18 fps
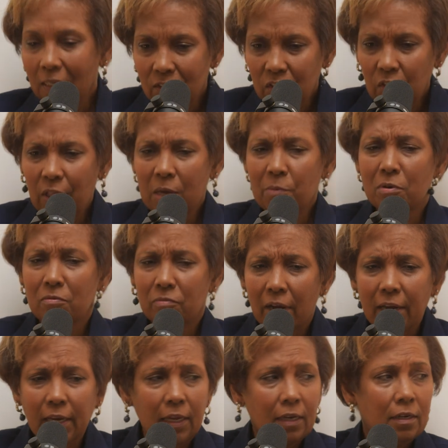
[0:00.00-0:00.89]
So they were
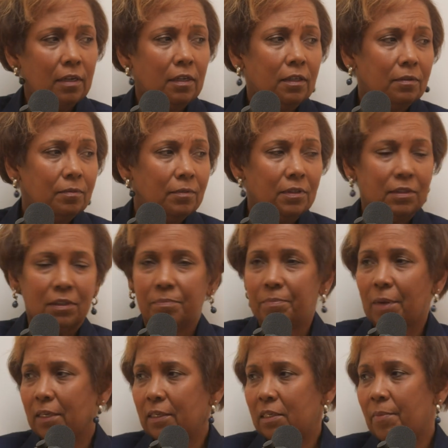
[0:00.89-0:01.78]
ready
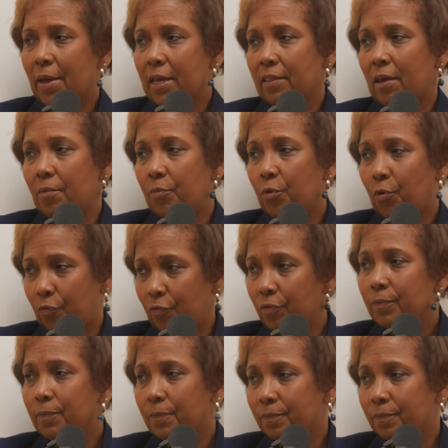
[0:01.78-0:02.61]
to make that move.